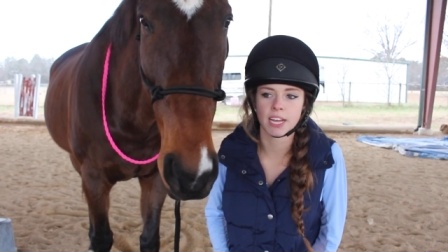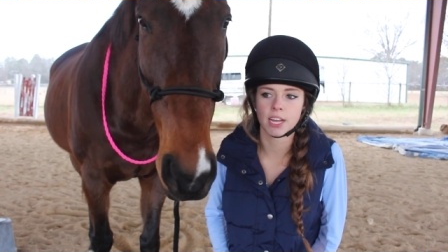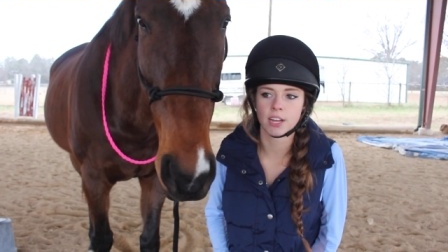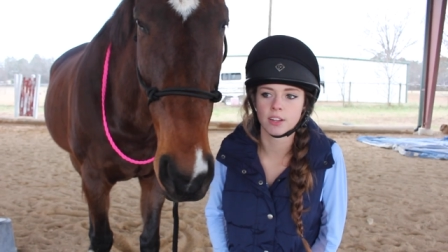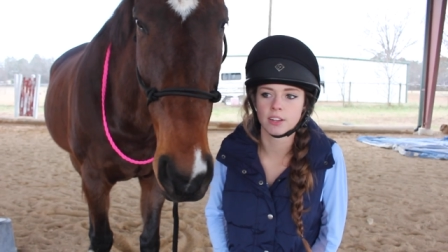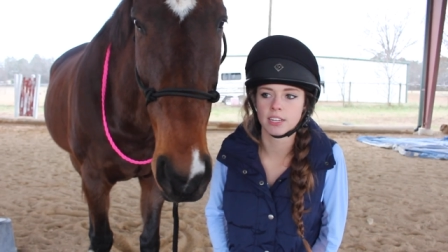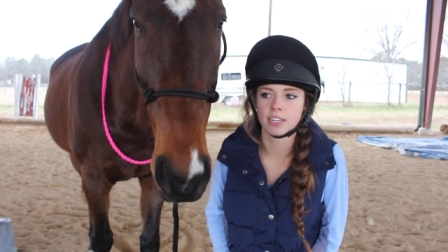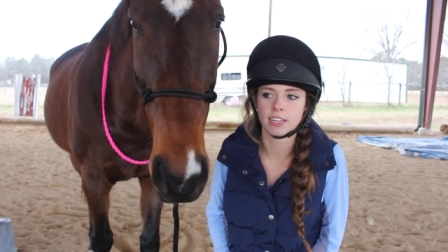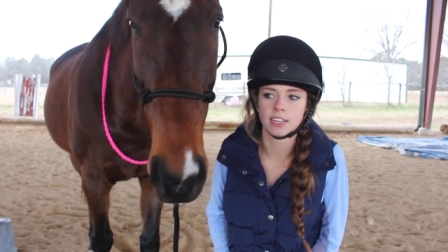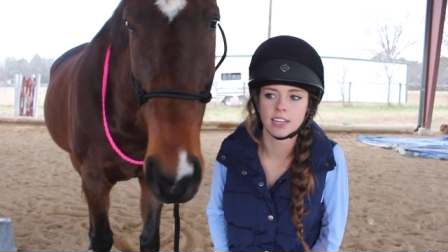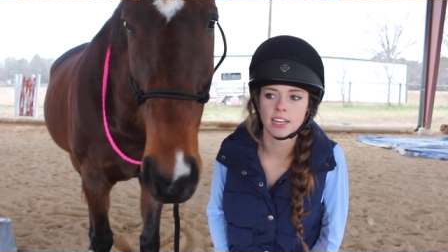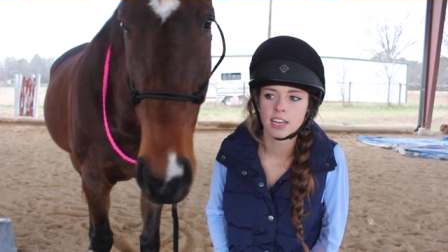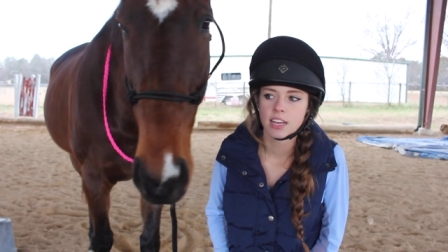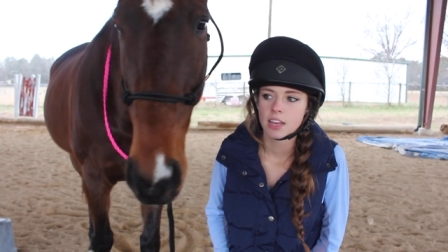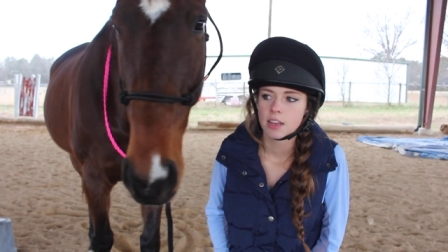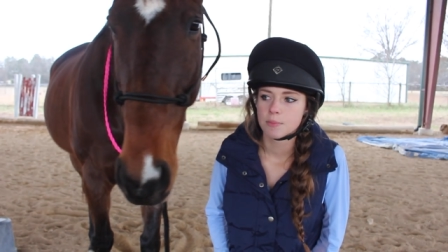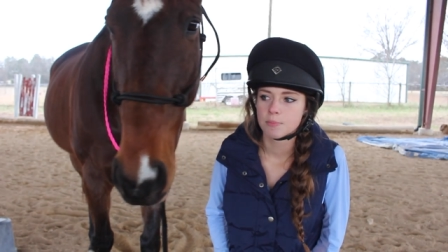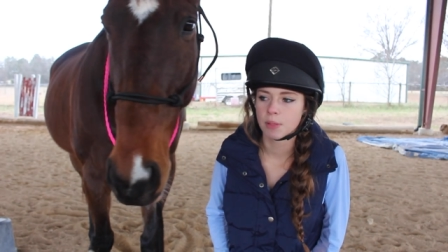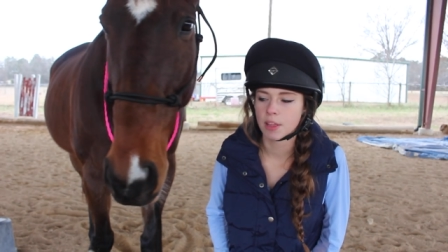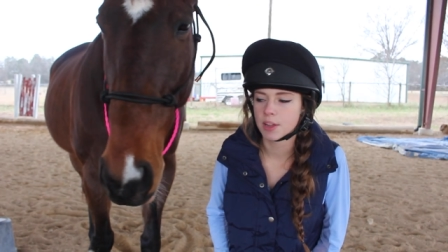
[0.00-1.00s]
down and
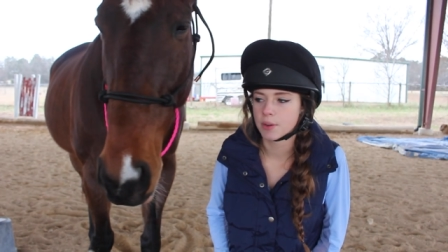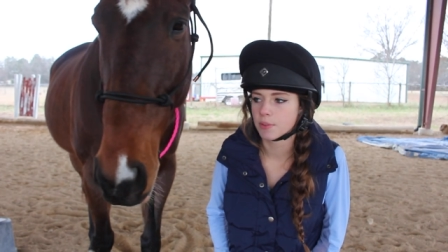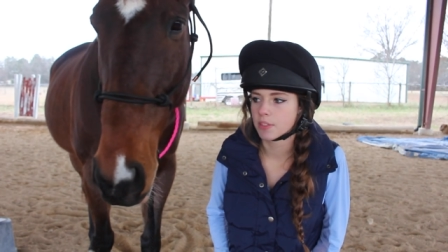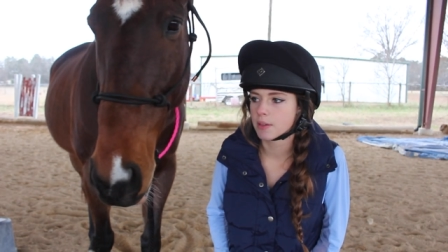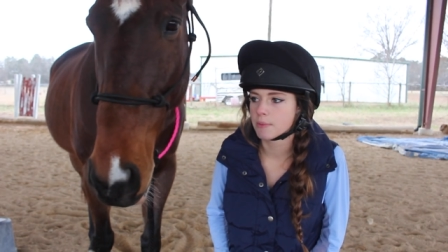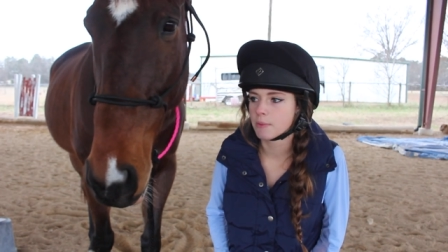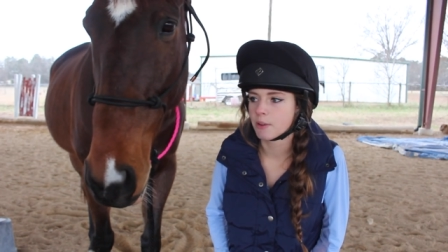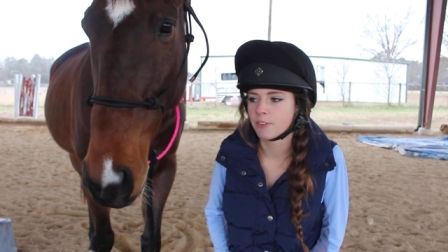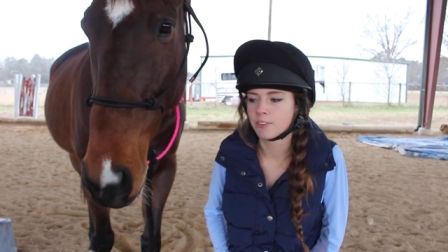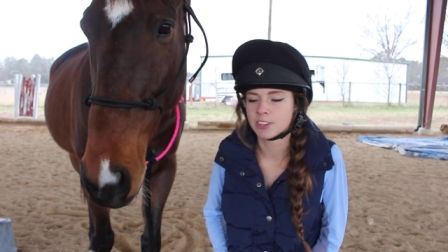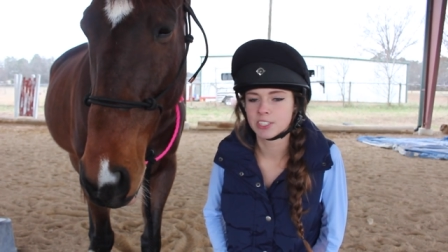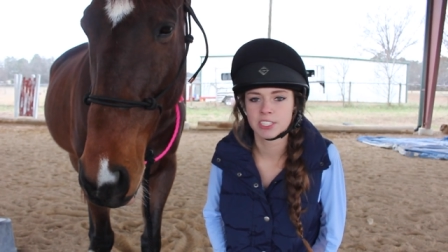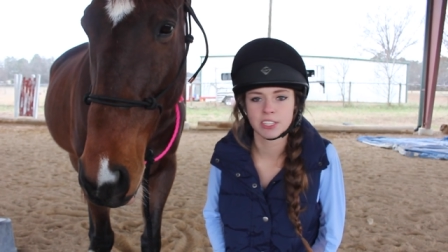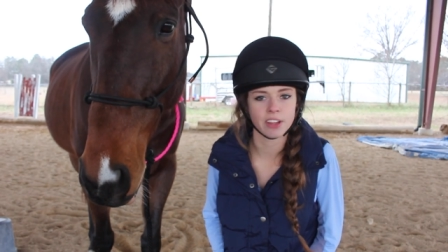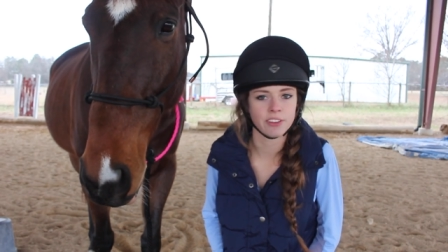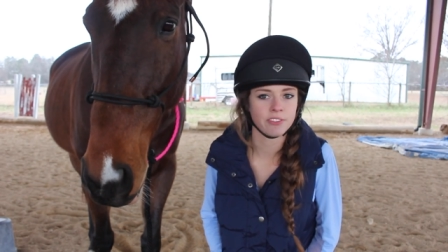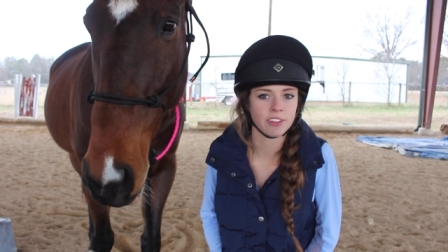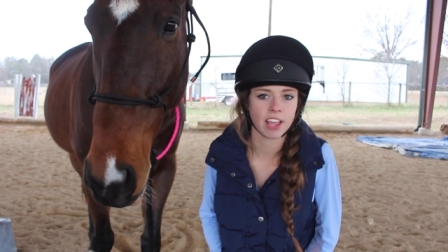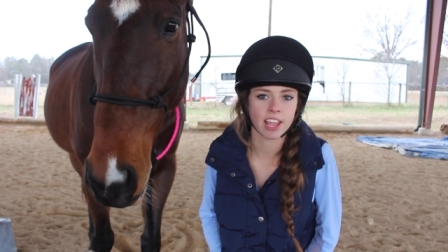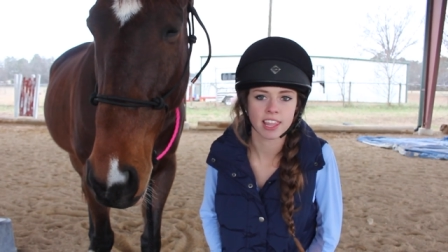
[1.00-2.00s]
played with him over
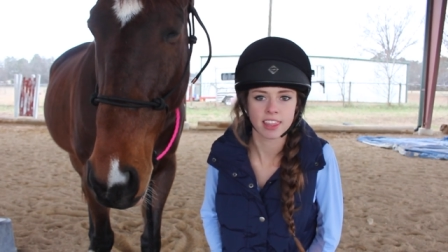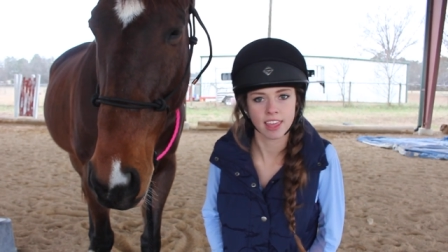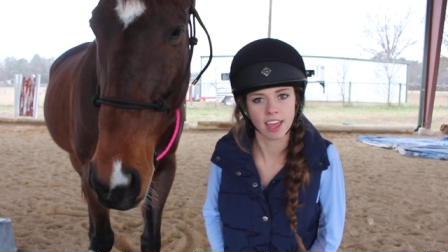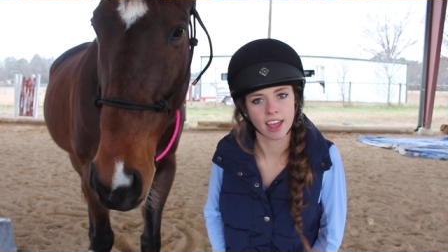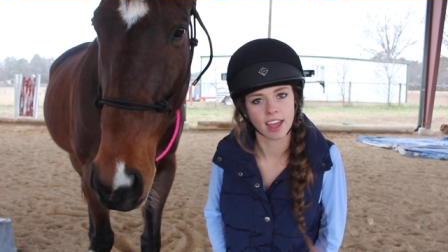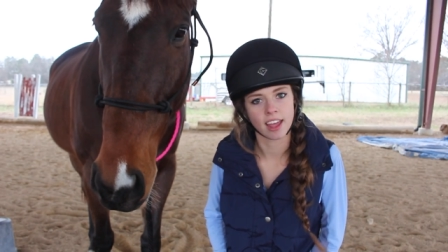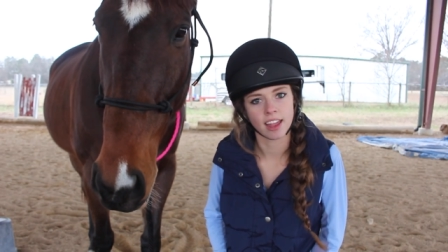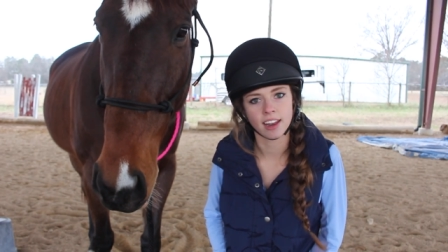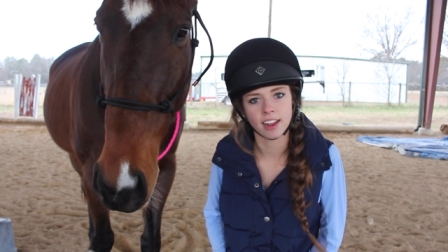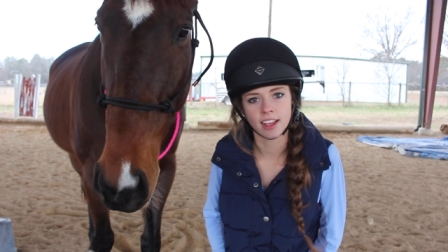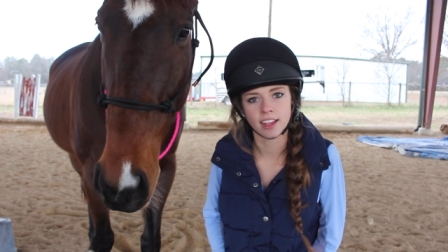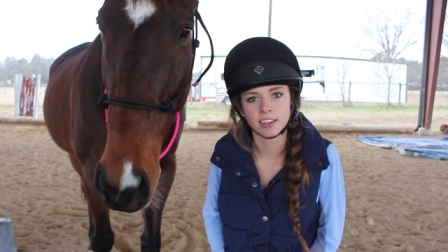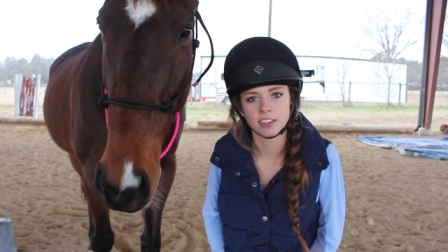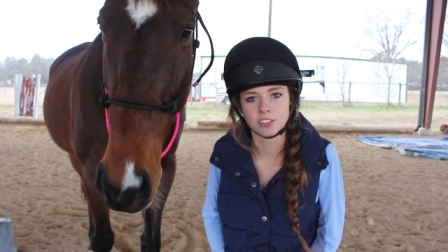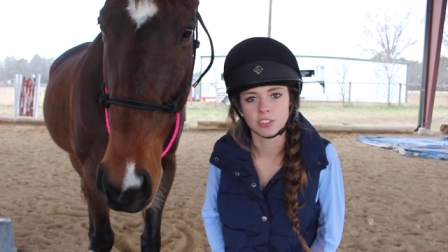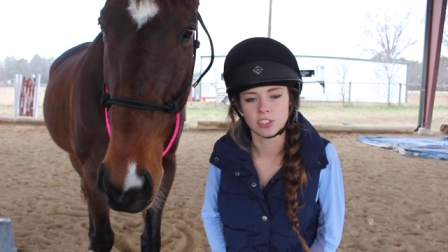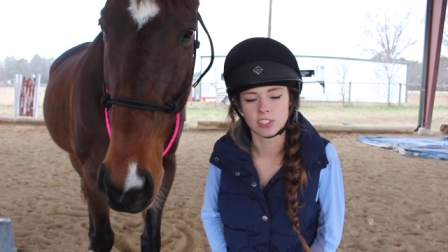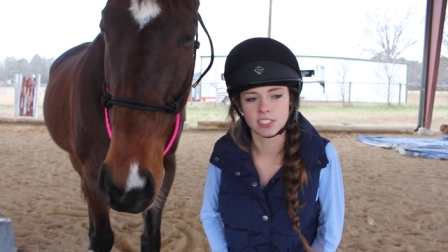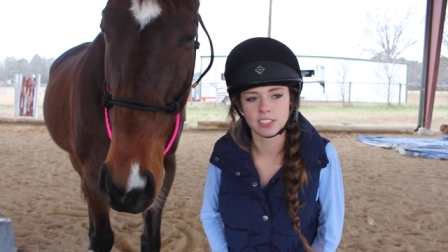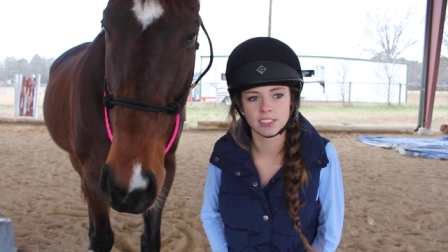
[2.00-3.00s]
stuff like that
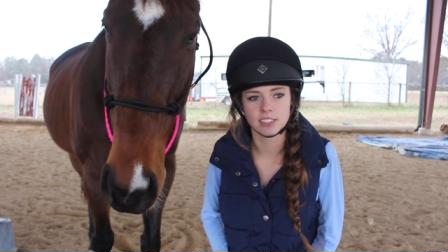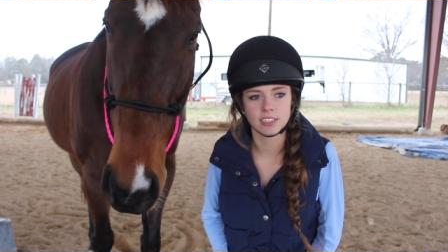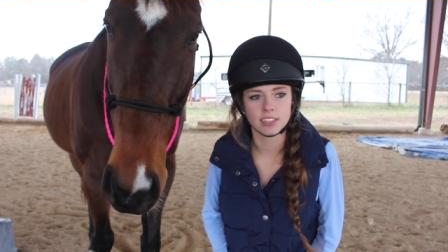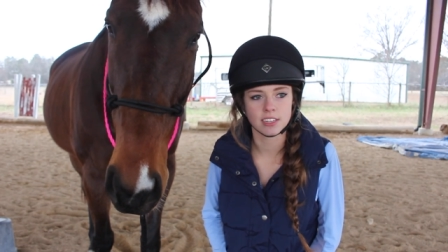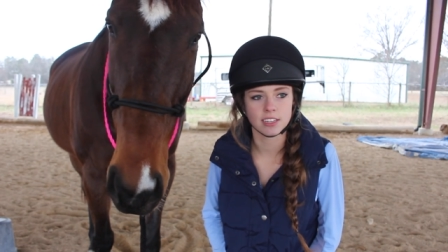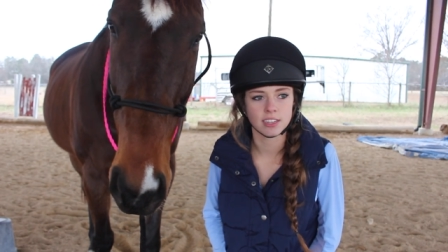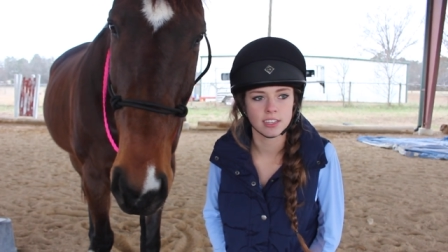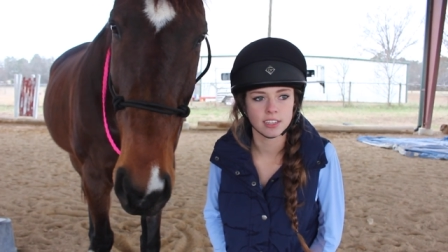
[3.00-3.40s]
and just